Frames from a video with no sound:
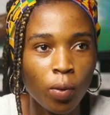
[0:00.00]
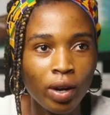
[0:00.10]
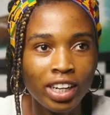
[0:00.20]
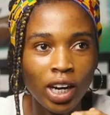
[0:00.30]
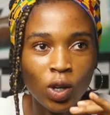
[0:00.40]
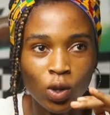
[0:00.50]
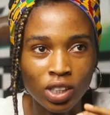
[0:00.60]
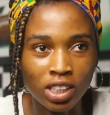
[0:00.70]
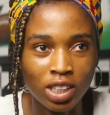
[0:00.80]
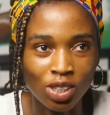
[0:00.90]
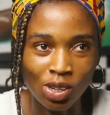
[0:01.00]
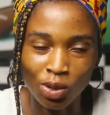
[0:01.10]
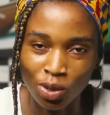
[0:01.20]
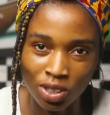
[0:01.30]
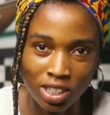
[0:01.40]
When that course is in
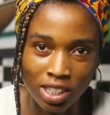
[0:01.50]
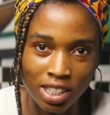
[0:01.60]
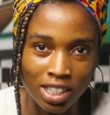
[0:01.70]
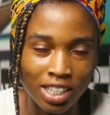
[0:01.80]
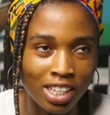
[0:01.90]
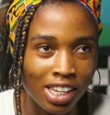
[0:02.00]
your courses,